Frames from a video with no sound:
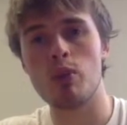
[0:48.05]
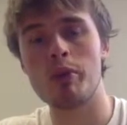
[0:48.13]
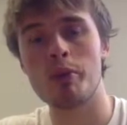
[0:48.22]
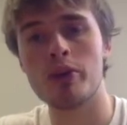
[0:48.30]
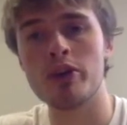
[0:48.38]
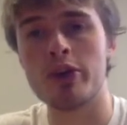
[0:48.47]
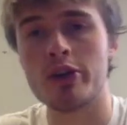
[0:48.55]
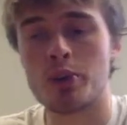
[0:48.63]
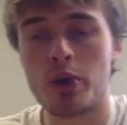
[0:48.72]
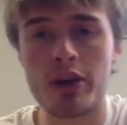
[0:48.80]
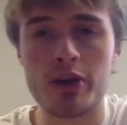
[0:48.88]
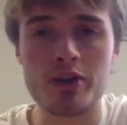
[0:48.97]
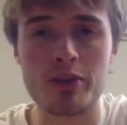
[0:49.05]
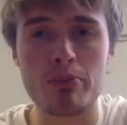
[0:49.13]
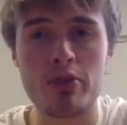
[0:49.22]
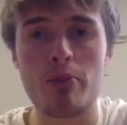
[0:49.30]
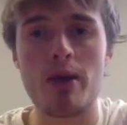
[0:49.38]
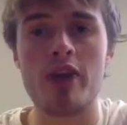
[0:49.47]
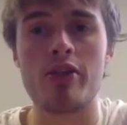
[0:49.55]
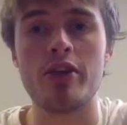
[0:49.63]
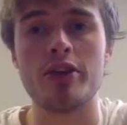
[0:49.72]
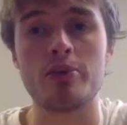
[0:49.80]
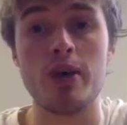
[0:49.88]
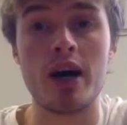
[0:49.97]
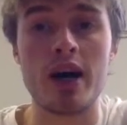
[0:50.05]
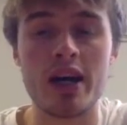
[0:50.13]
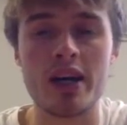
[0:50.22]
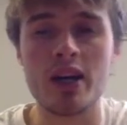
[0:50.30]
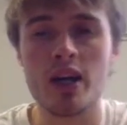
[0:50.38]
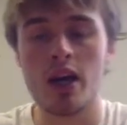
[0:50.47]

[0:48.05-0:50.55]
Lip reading: what we want to do is we want to use the method by